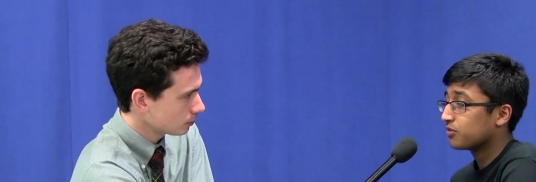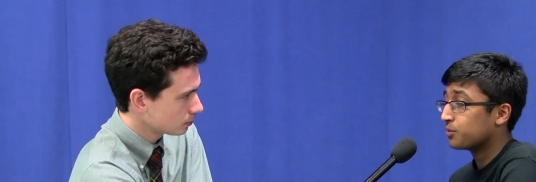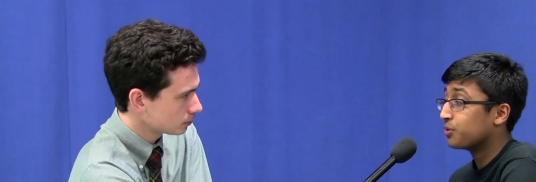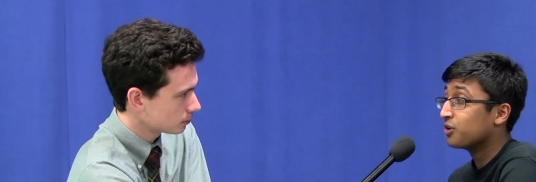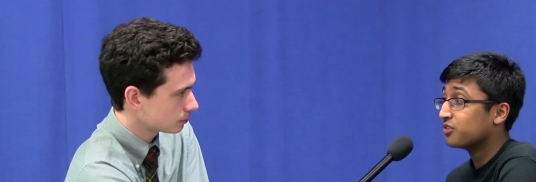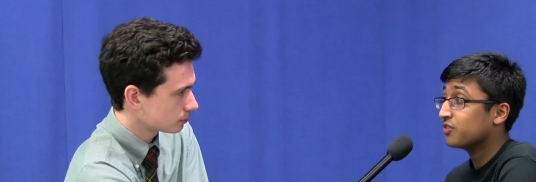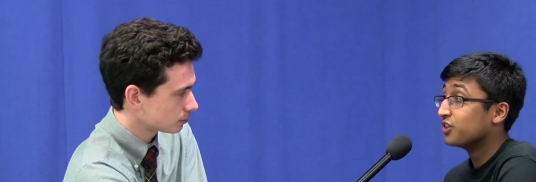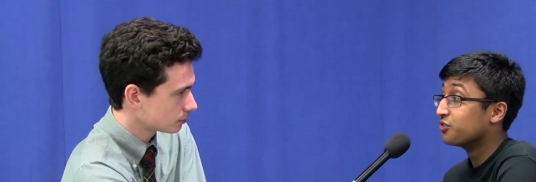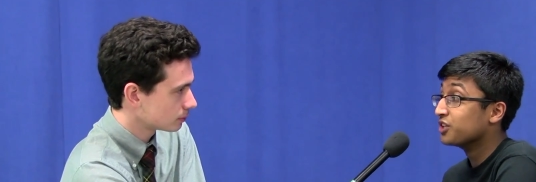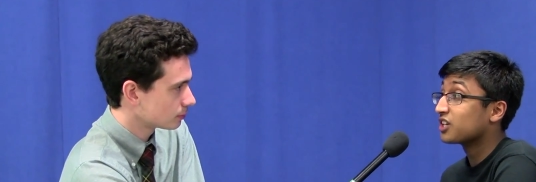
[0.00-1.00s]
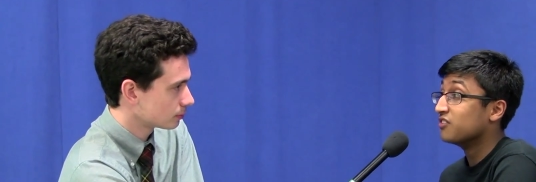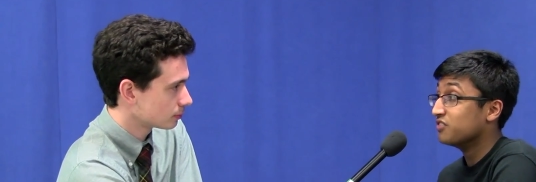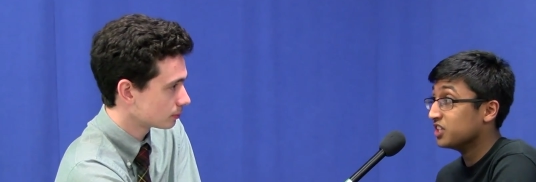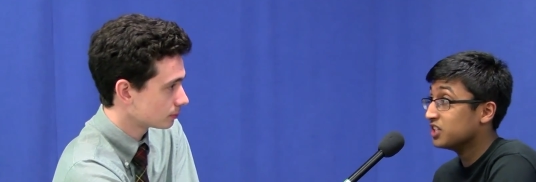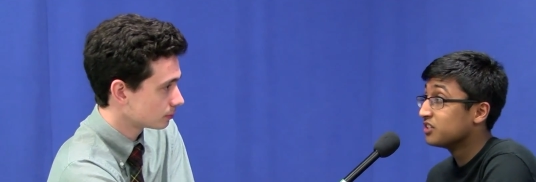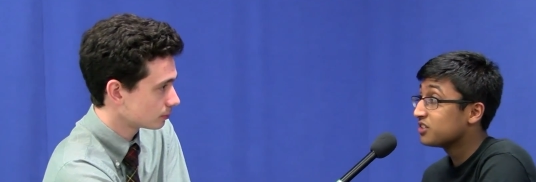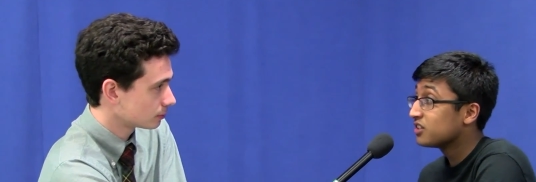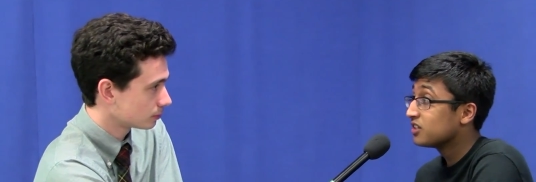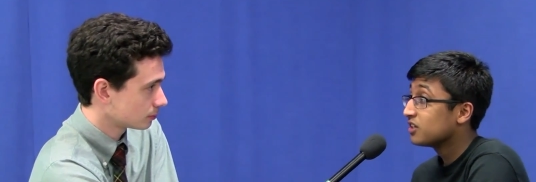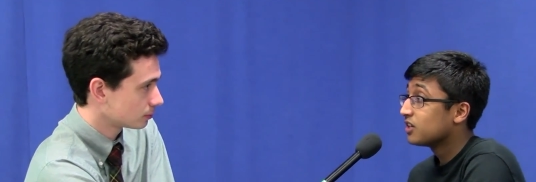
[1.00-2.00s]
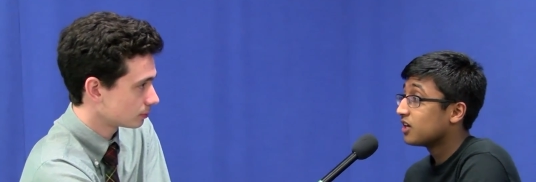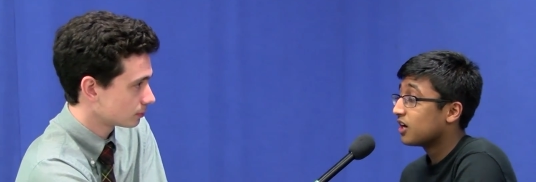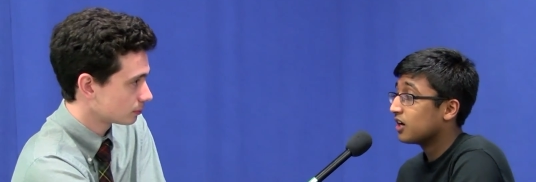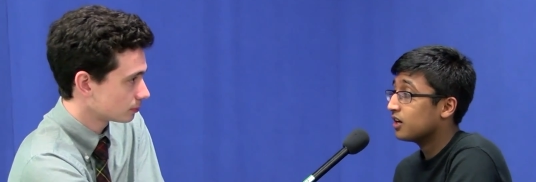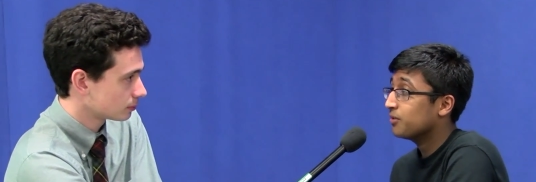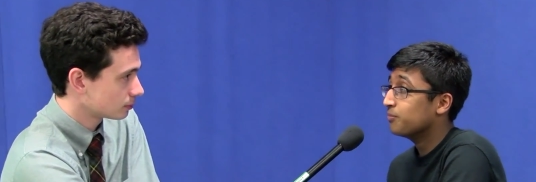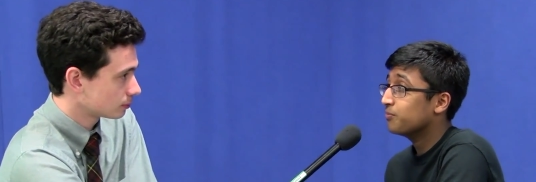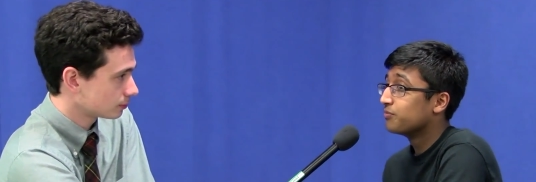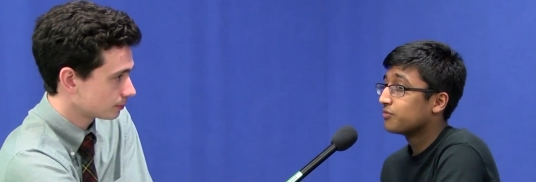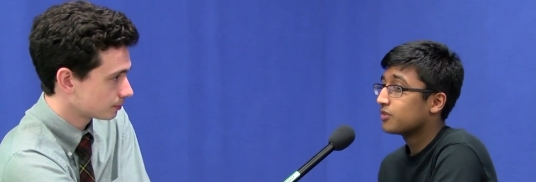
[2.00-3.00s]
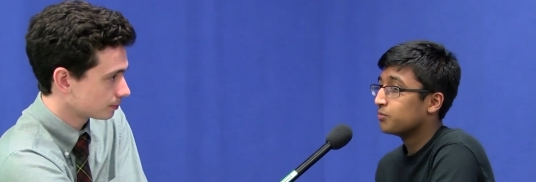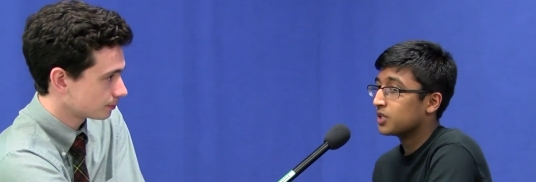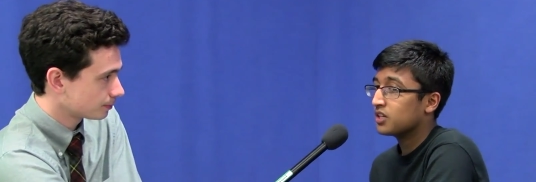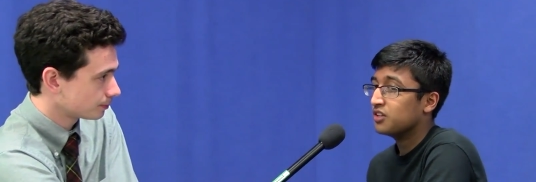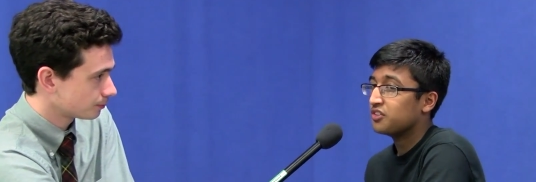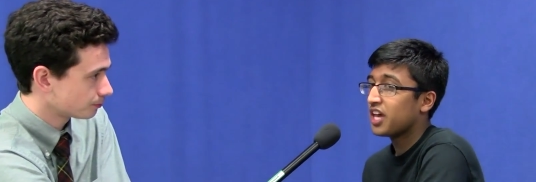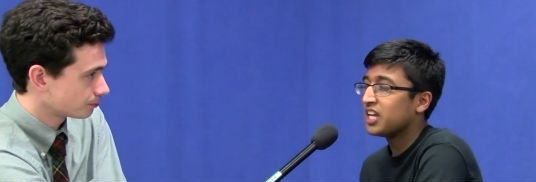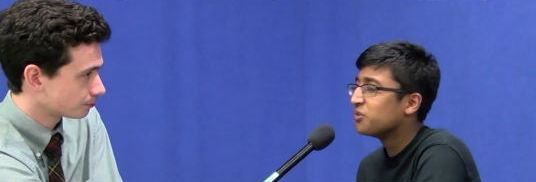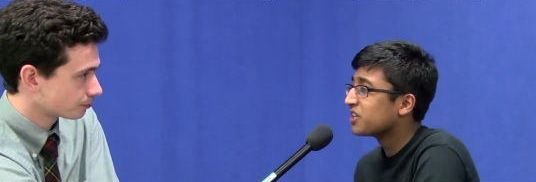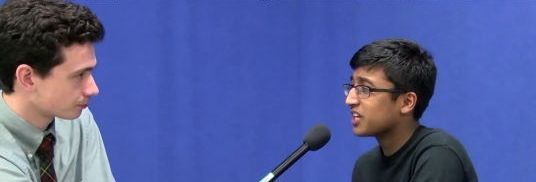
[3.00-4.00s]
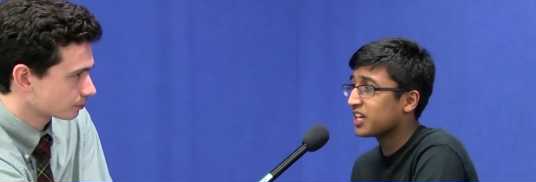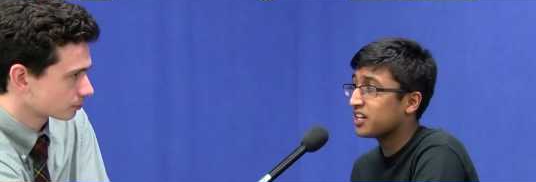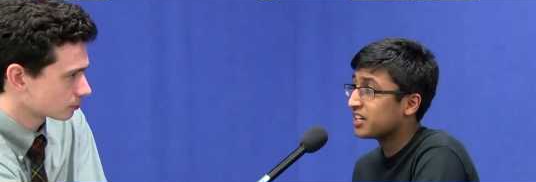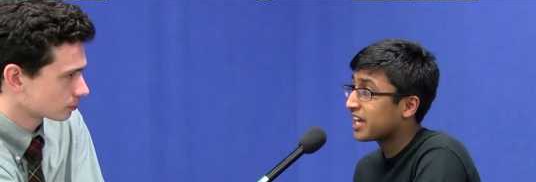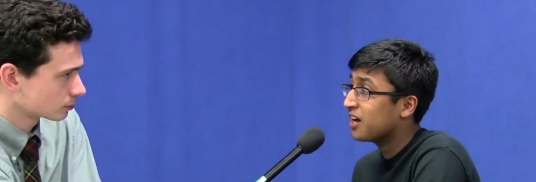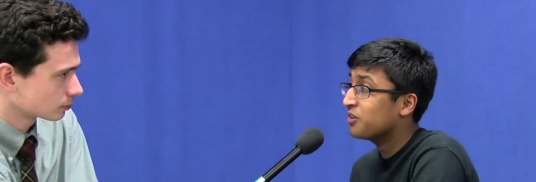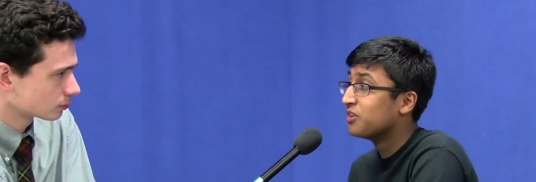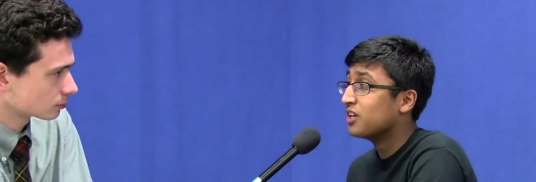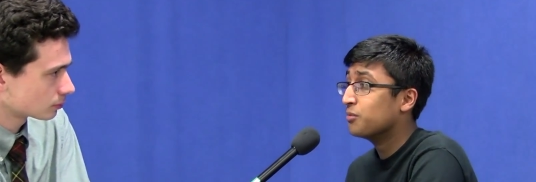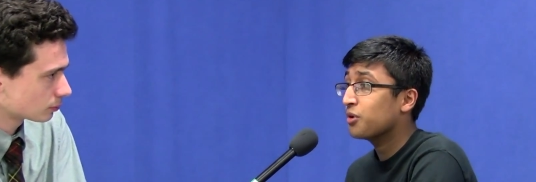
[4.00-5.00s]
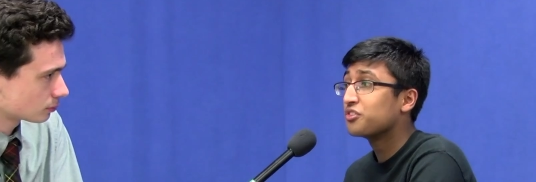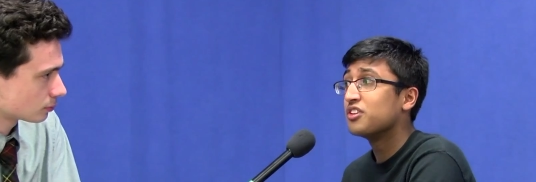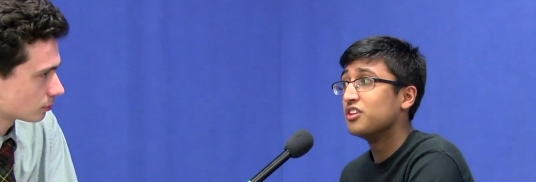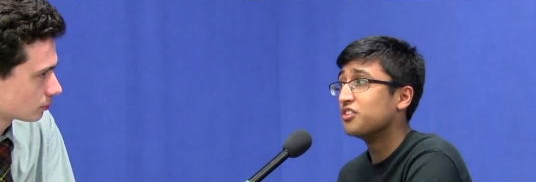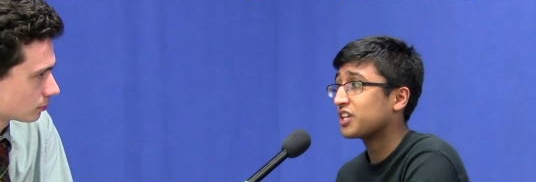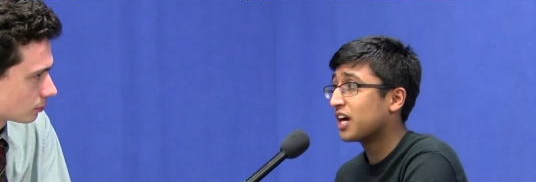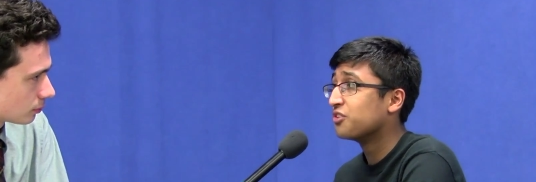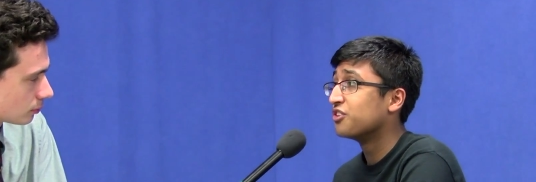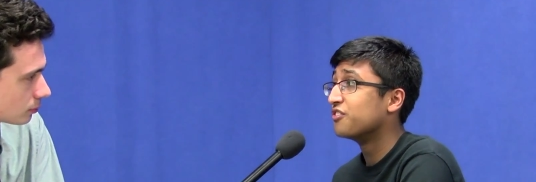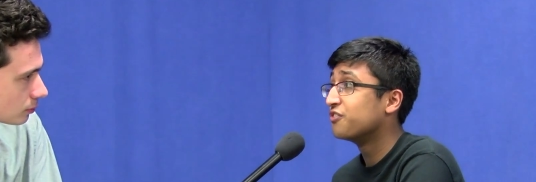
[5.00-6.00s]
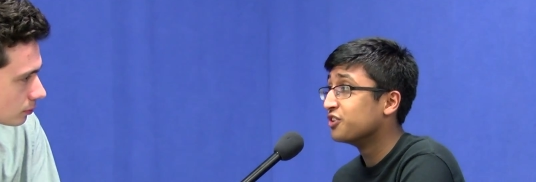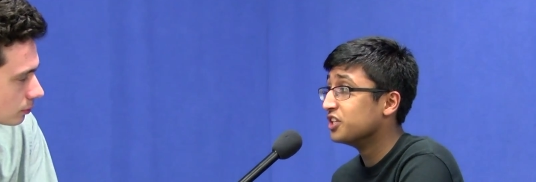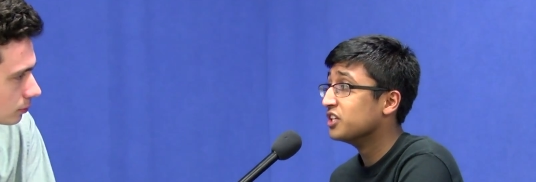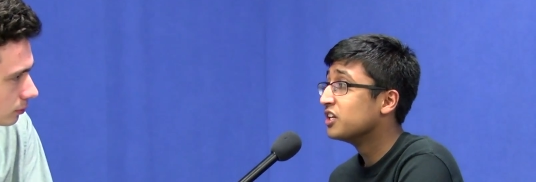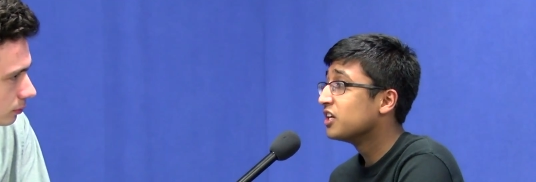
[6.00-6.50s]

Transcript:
Speaker 1: the pros of it. It's really convenient um, because anyone can get an account, and most of these accounts are free